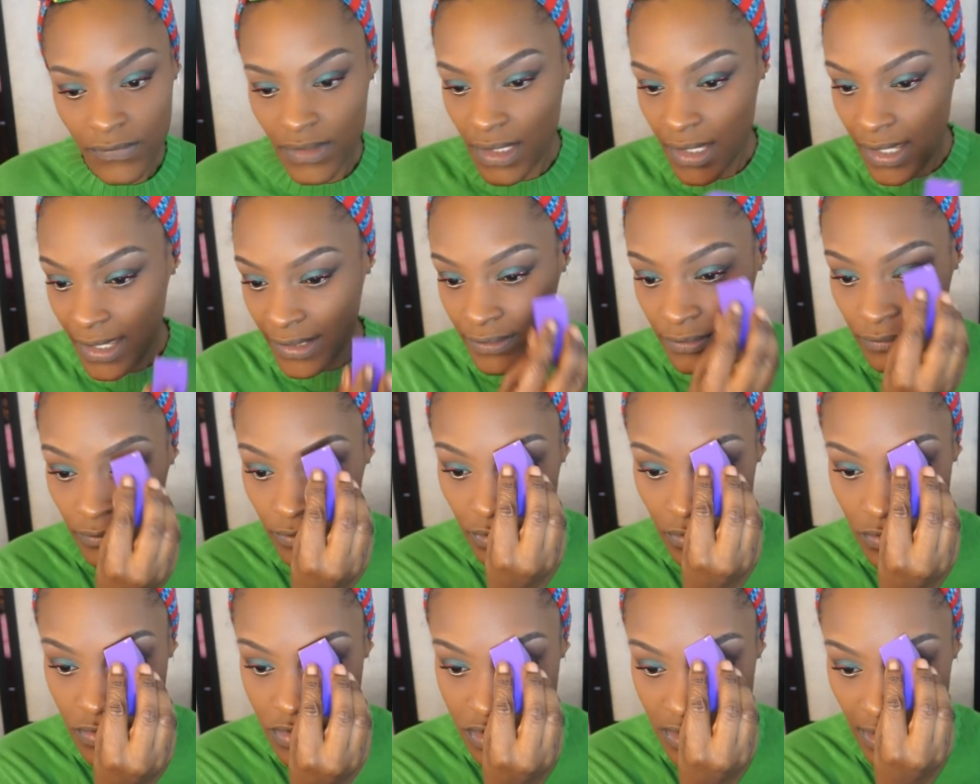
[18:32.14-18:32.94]
I
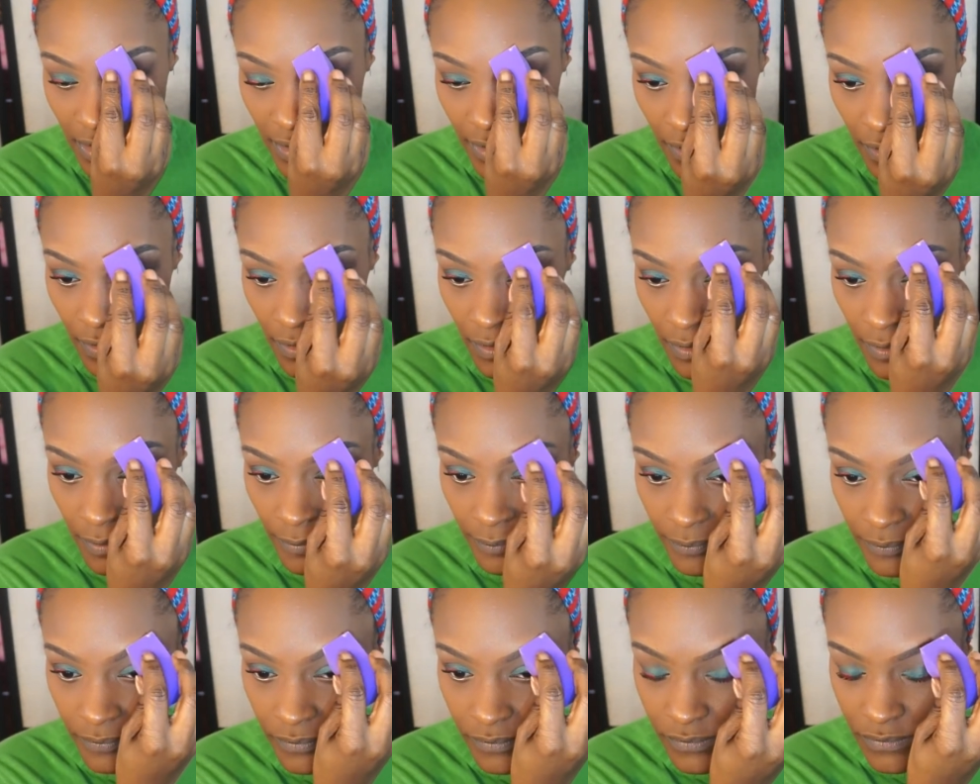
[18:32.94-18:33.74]
don't use a
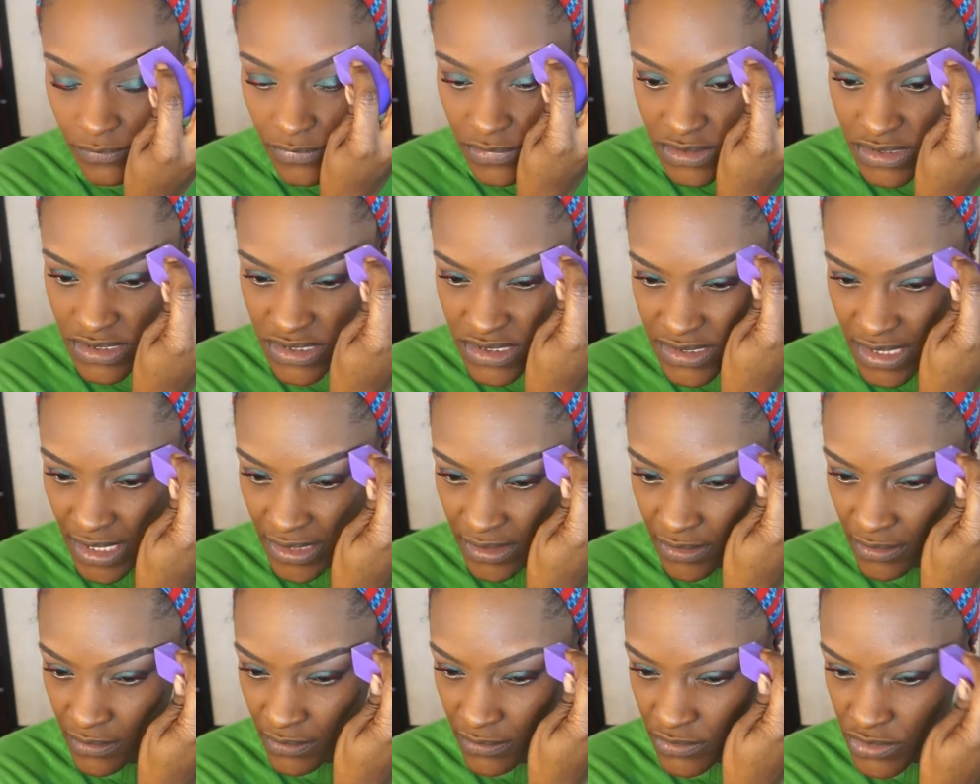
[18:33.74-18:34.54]
um,
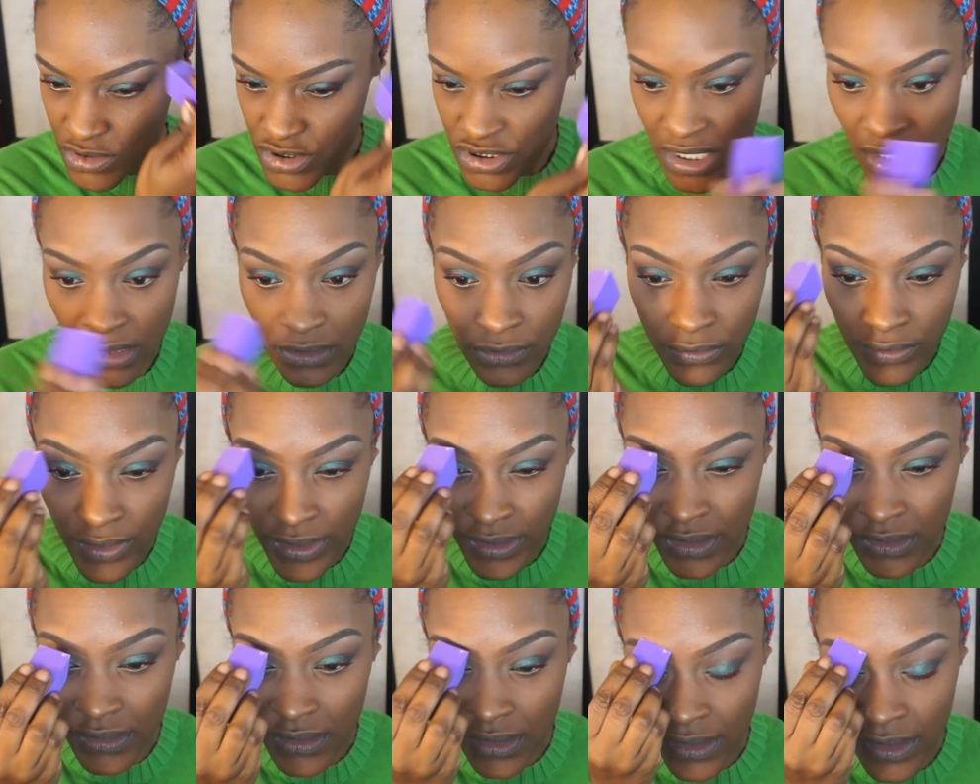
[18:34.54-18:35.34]
setting gel or
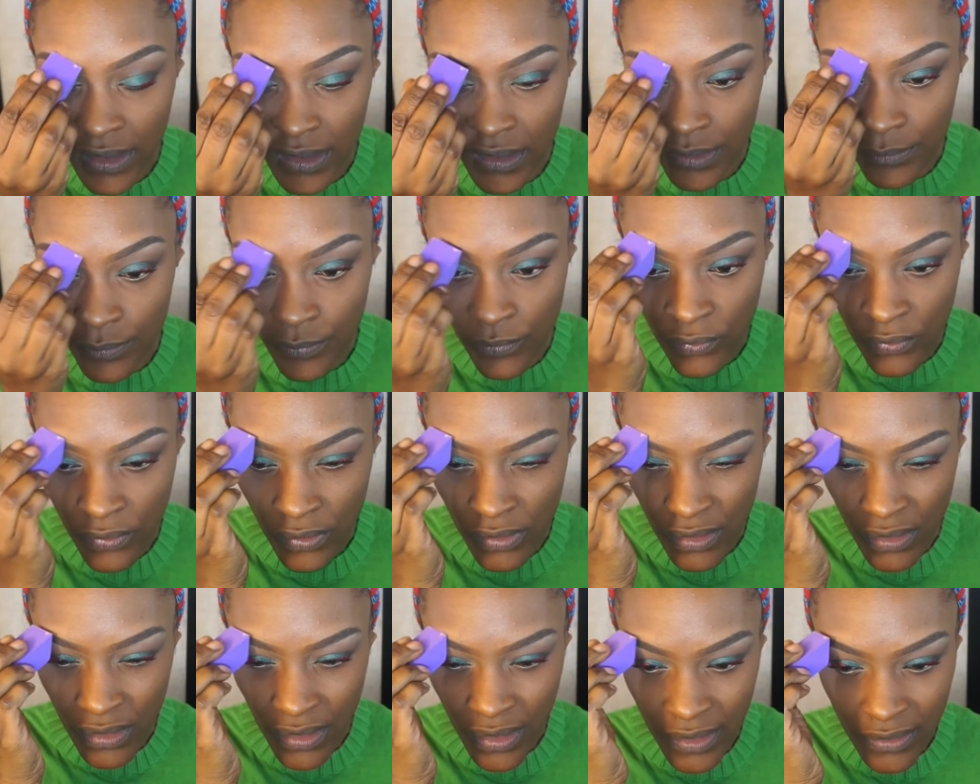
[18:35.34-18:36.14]
anything
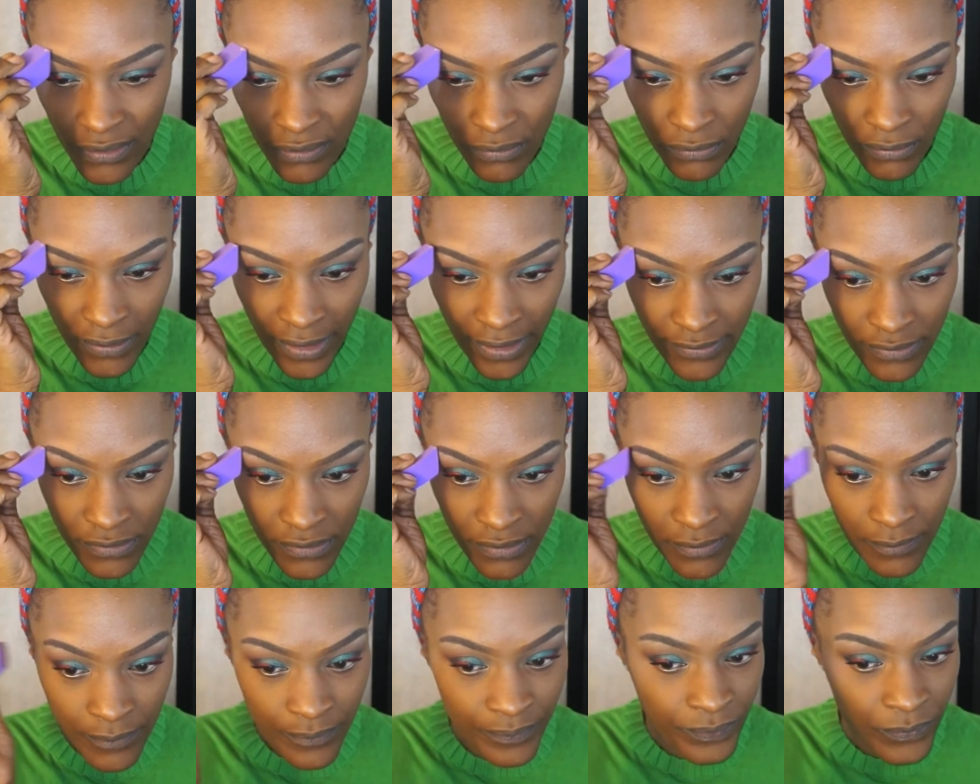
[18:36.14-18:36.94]
anymore. I don't like
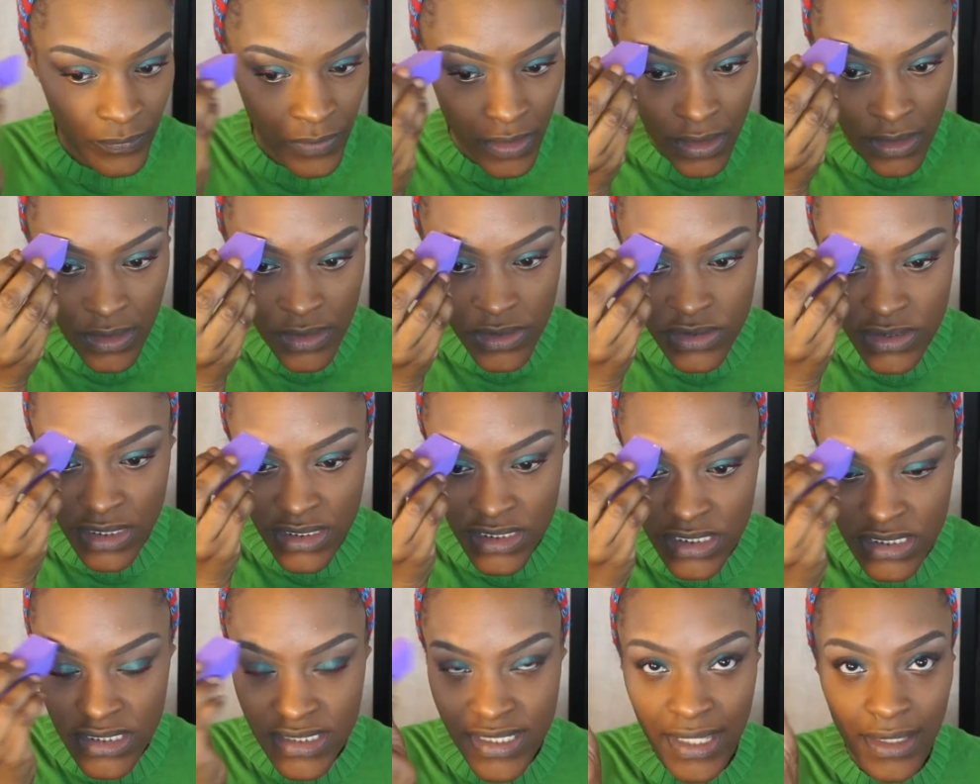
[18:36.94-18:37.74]
them. So I
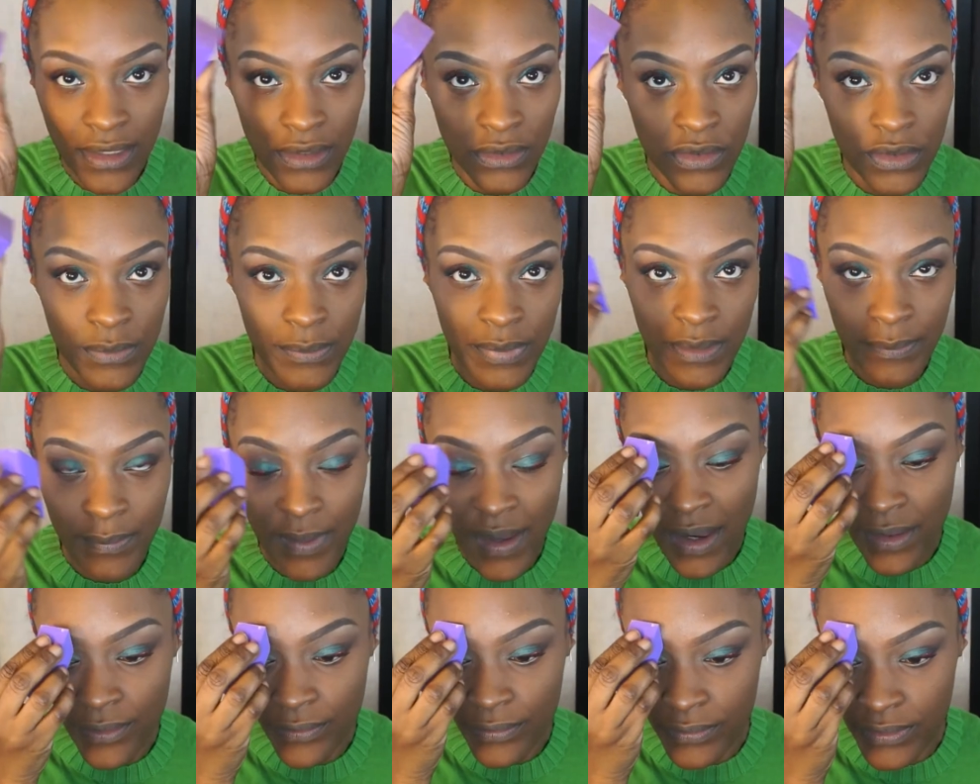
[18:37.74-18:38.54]
just take a little bit of
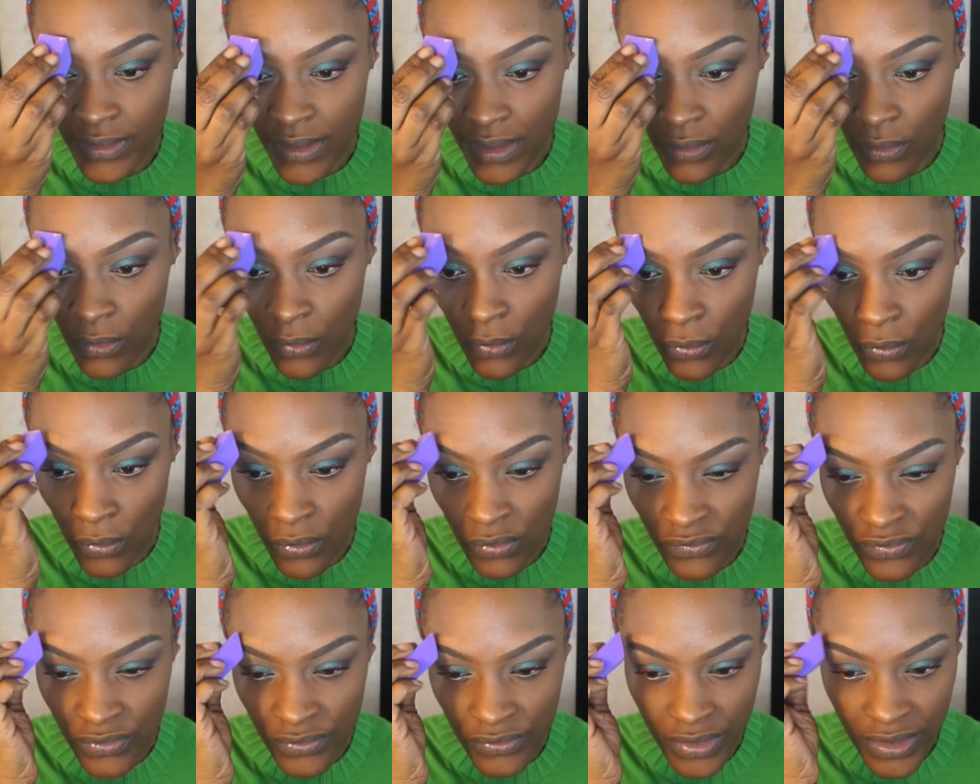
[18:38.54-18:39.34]
powder and I go
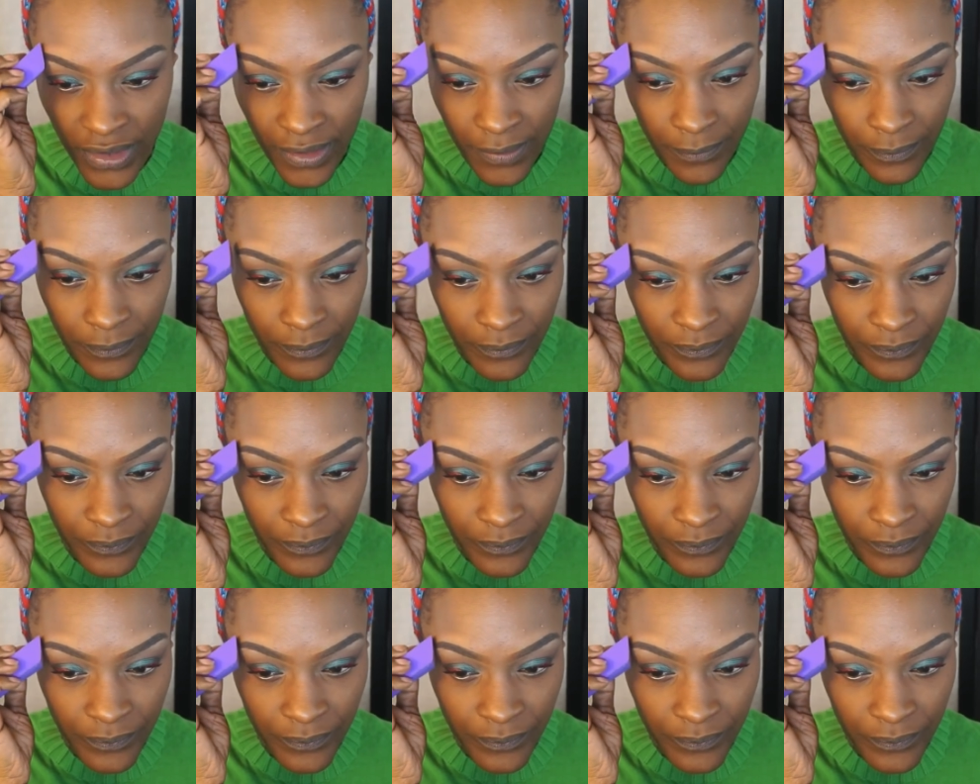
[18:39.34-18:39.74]
over it.